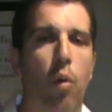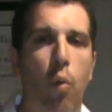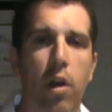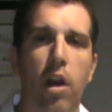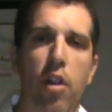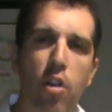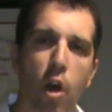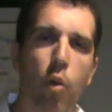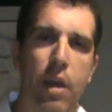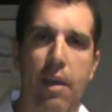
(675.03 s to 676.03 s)
We're going to
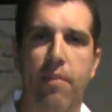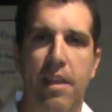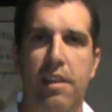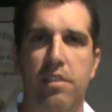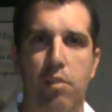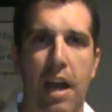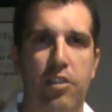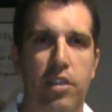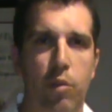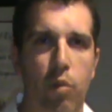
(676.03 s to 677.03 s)
know if things are
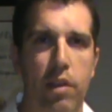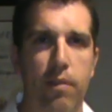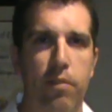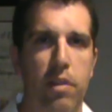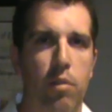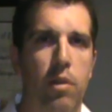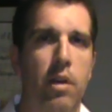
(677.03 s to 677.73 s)
actually working for you.